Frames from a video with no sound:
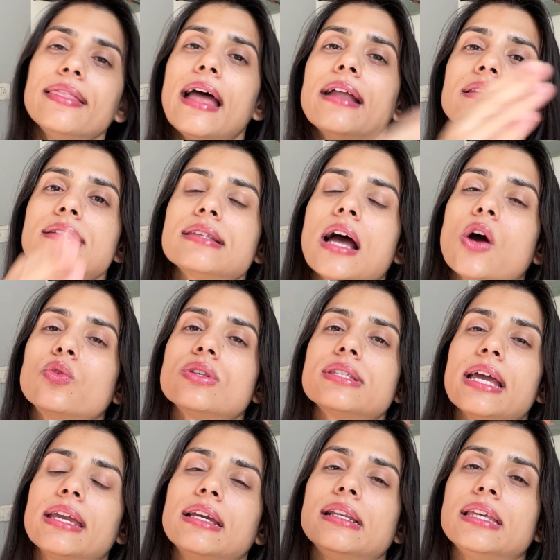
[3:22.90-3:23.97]
that is how the
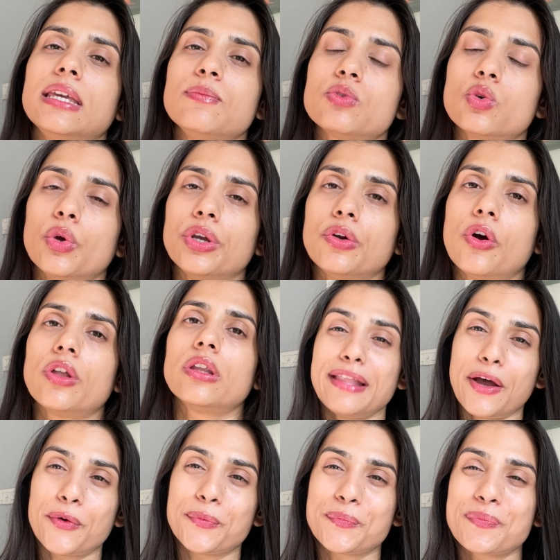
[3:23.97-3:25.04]
cycle keeps going on.
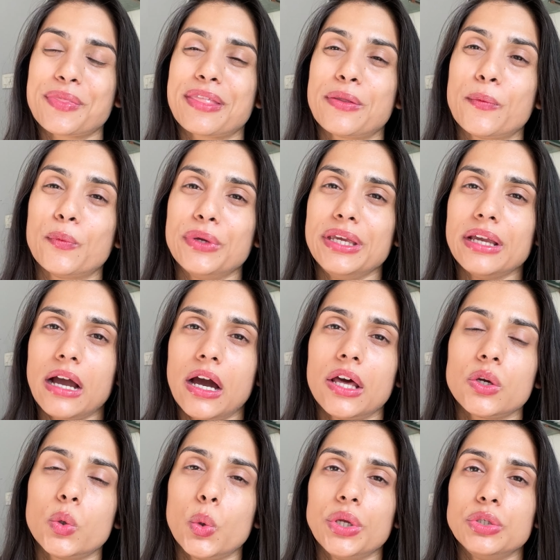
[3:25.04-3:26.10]
Now, we are
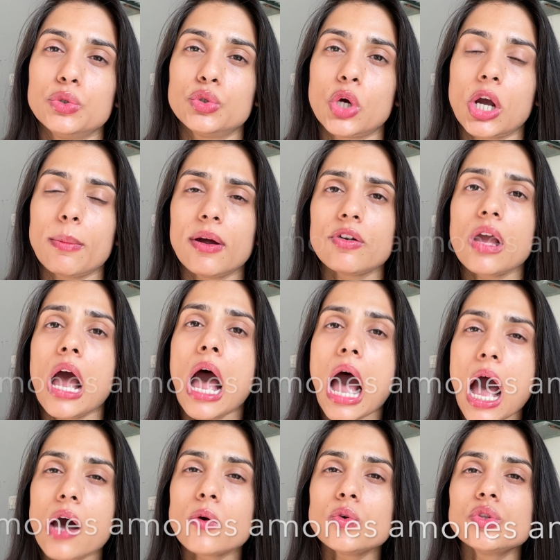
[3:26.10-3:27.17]
going to talk about
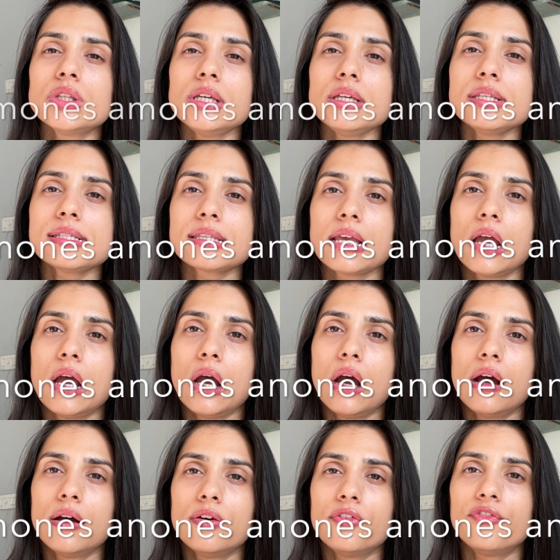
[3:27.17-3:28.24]
how these
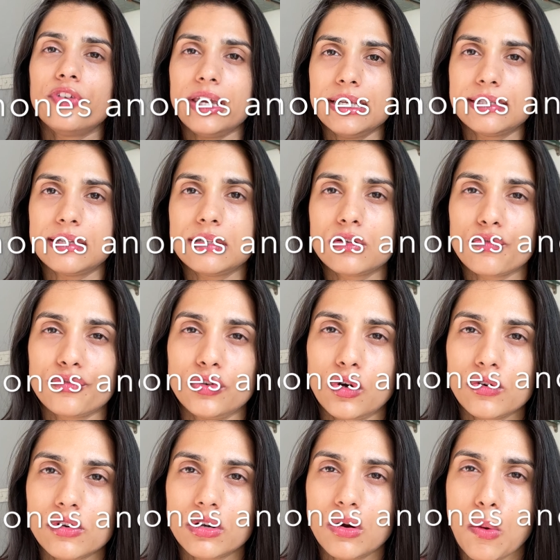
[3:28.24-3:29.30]
phases of
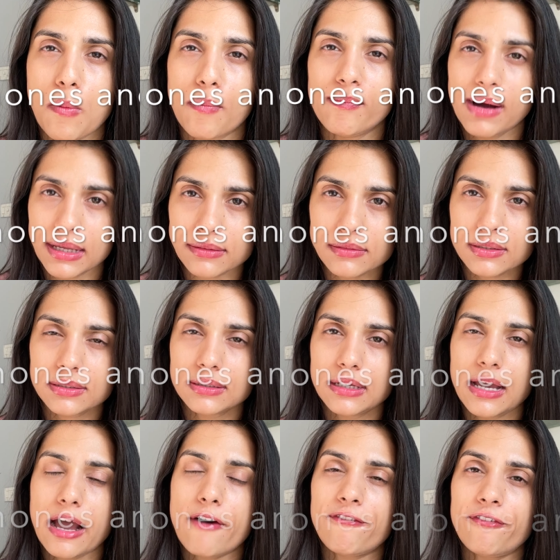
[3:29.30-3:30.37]
your month
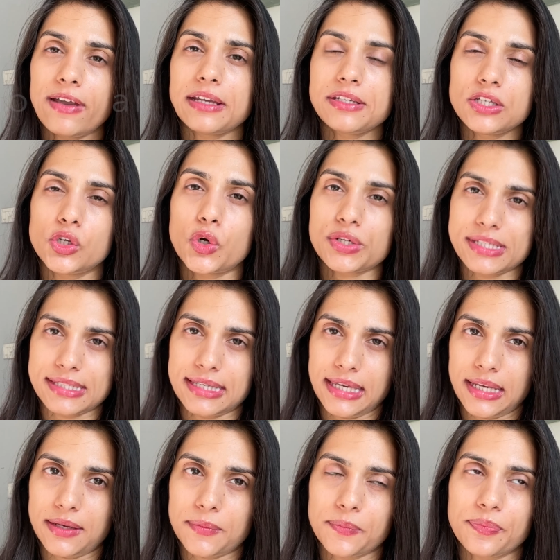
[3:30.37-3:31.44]
affect your skin.